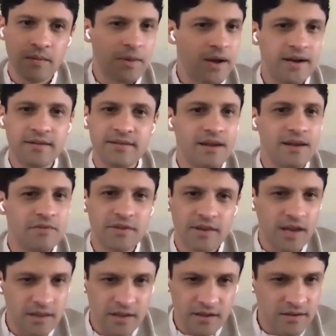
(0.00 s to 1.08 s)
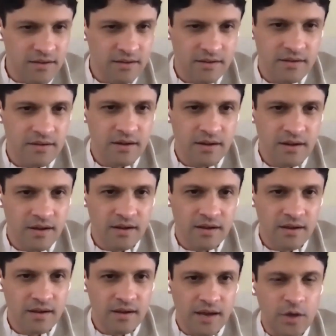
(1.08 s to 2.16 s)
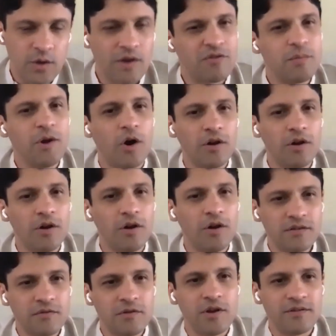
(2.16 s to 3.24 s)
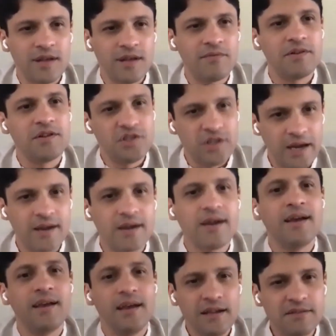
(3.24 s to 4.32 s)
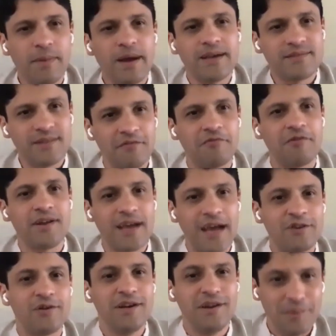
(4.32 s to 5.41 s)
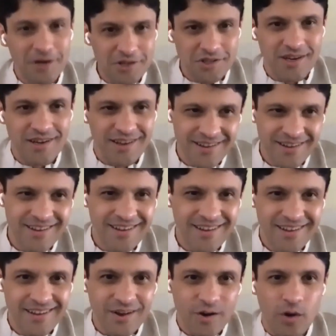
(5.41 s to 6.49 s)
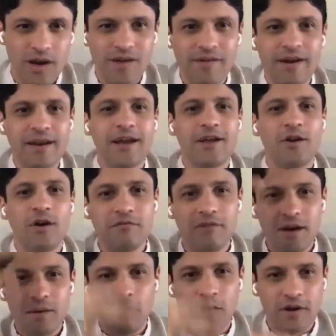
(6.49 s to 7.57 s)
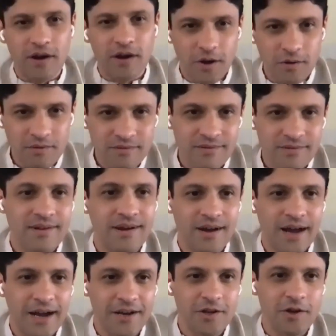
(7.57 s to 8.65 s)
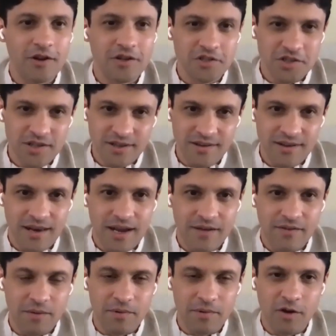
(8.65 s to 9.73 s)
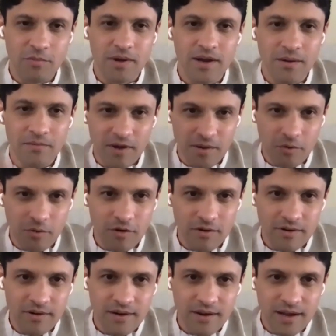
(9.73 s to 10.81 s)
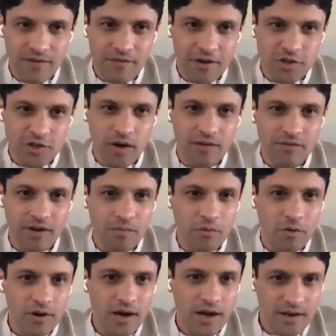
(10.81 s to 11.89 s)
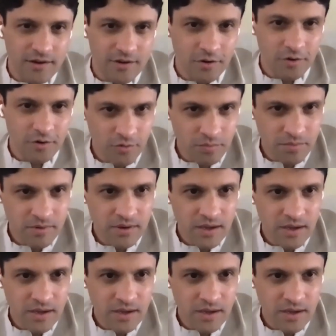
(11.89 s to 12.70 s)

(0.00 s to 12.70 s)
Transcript: By itself, it's nothing. And you have to be honest with yourself and check, is my suffering actually diminishing? Or have I taken on one more ideology? And have I now become one more, have I joined one more cult or group?